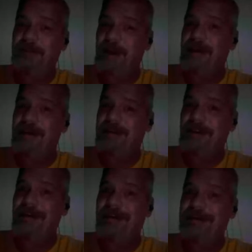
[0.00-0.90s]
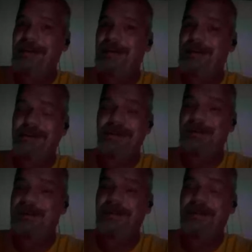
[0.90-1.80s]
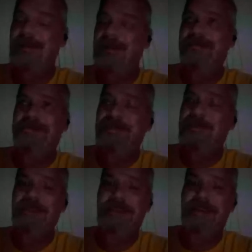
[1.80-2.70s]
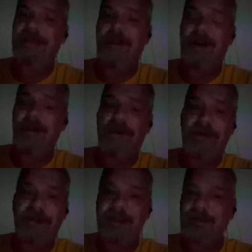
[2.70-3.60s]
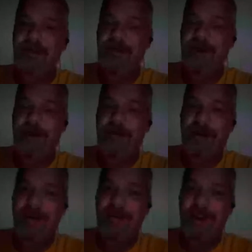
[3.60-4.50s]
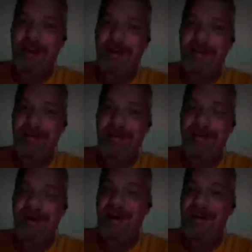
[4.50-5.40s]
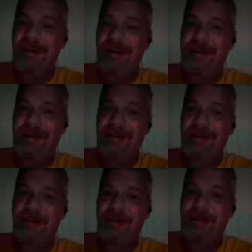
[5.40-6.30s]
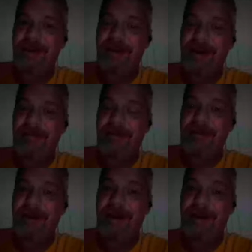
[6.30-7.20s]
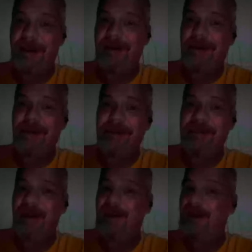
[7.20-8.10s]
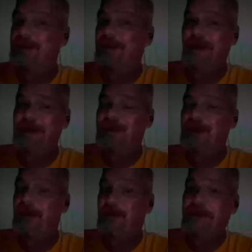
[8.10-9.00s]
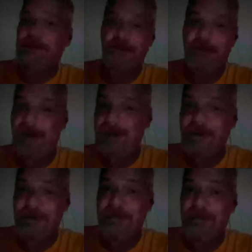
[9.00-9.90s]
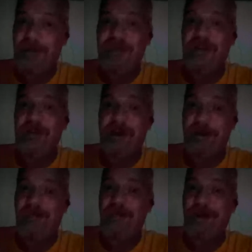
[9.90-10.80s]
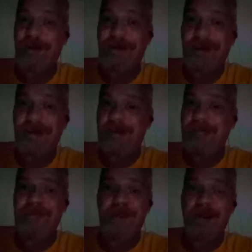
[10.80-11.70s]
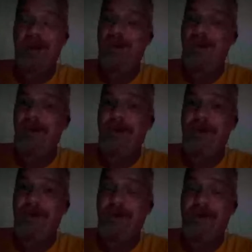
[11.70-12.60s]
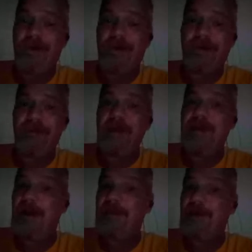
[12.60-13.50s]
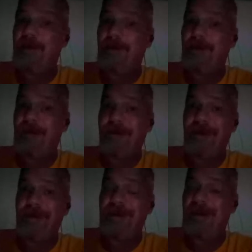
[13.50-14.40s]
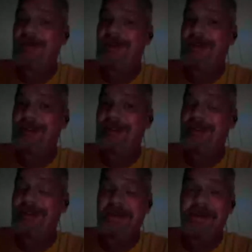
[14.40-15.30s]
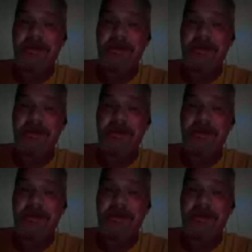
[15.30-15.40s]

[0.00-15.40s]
Janet, Janet, Janet, Janet. I mean, my world doesn't revolve around Janet. I got a lot of things going on in my life. I mean, I like her. I like to watch her. I'll watch her while I'm doing my homework, or maybe I'm at work or whatever. I'll be listening.